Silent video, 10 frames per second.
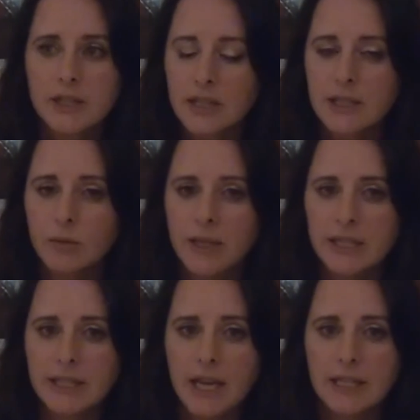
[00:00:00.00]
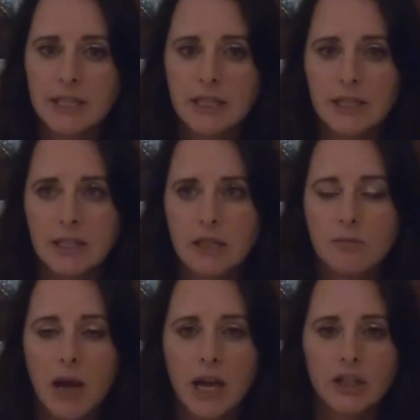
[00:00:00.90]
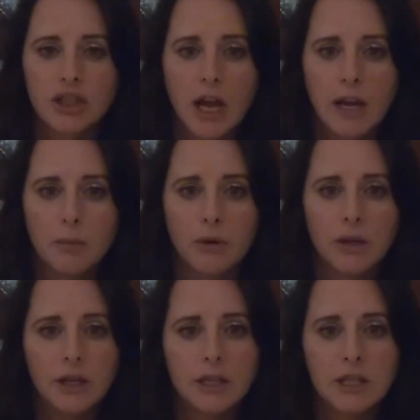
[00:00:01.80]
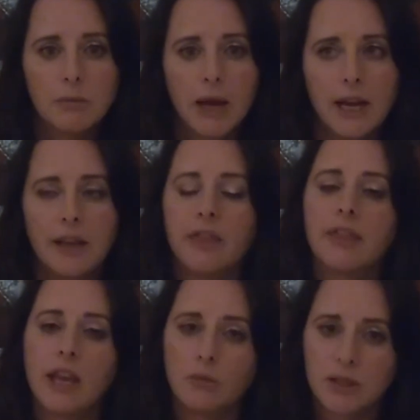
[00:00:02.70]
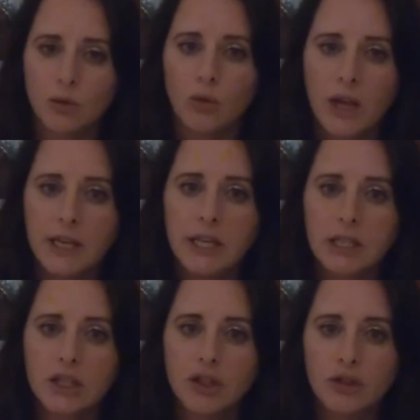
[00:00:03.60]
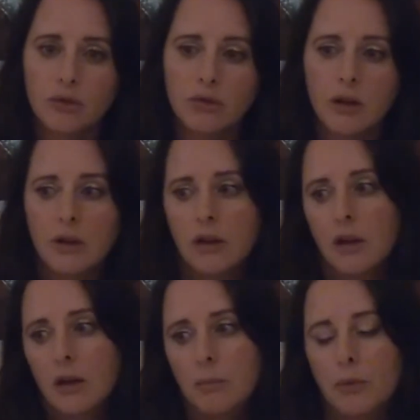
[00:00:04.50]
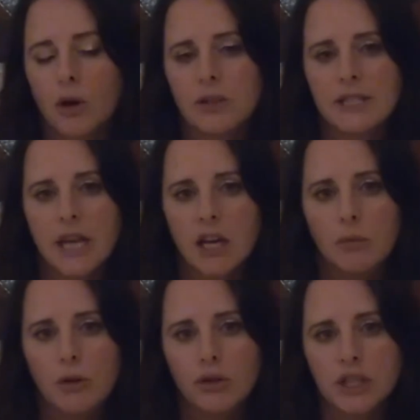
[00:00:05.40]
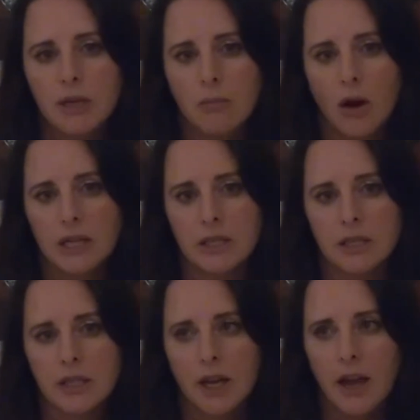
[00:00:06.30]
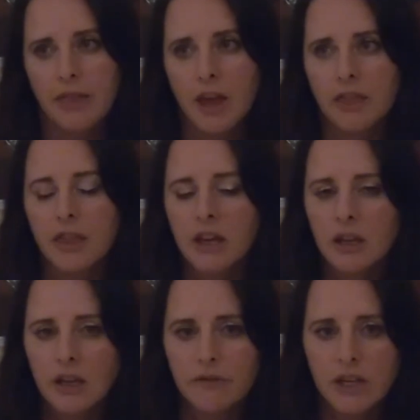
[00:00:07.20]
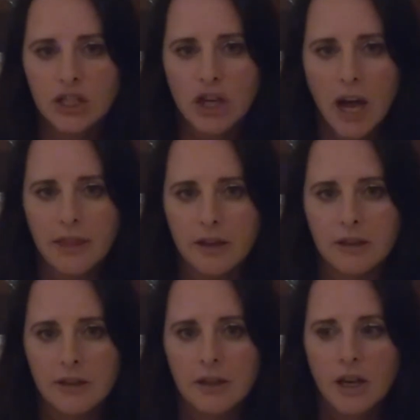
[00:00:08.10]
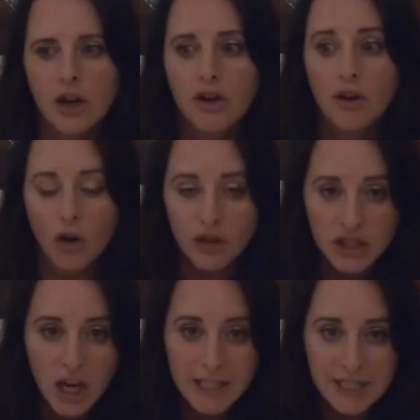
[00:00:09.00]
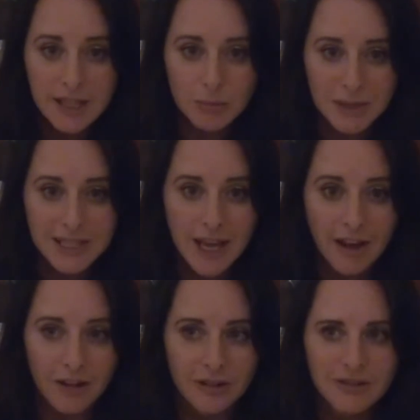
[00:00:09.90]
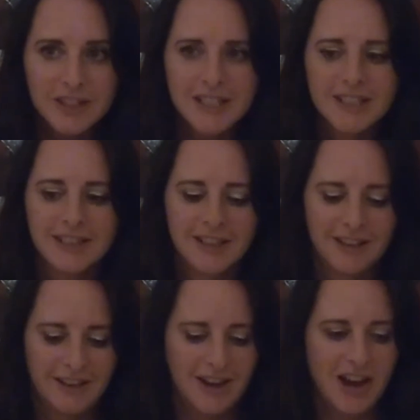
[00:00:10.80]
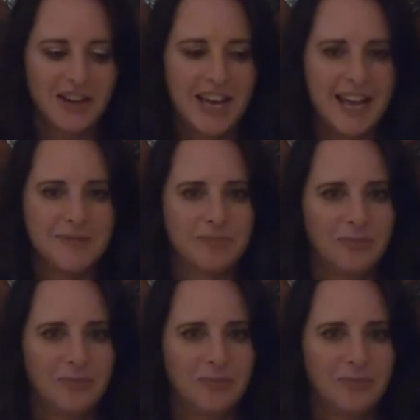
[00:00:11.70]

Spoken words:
6 weeks they did in March, April and into May, that was all they needed to do. Because they're community minded and they're thinking of each other, not just themselves. Okay,